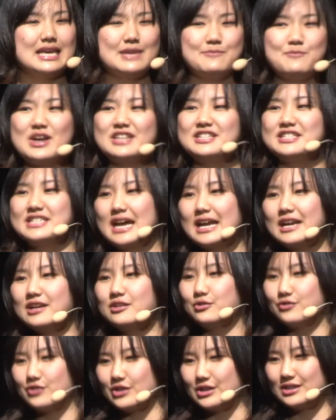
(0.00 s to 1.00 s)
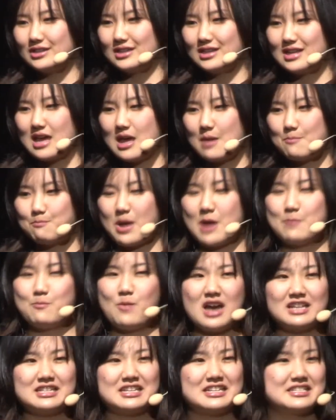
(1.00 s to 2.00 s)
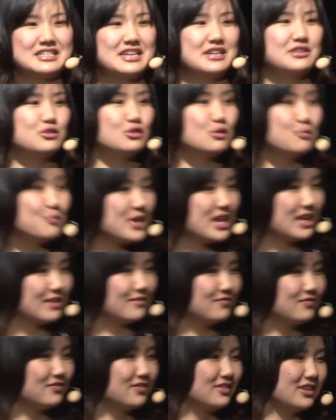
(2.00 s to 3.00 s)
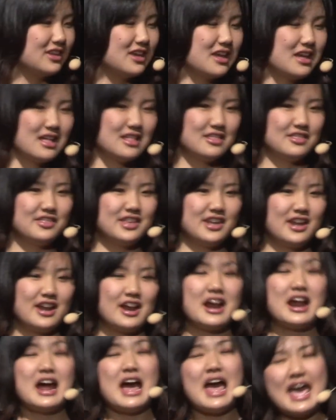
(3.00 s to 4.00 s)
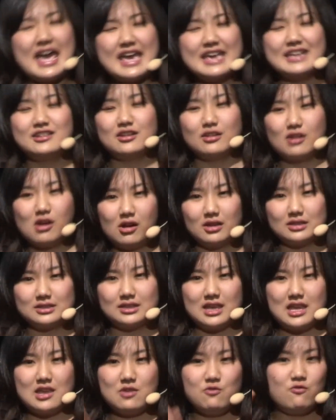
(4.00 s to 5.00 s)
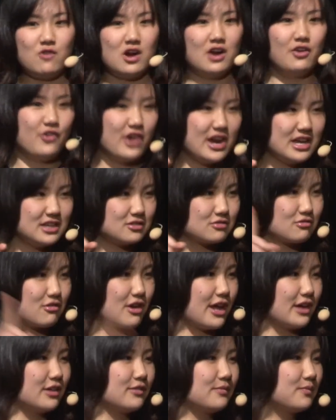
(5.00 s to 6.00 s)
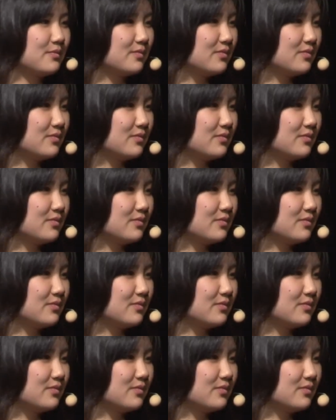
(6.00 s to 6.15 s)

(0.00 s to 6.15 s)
In my childhood, my mother said to me, There are eight gods in one rice grain,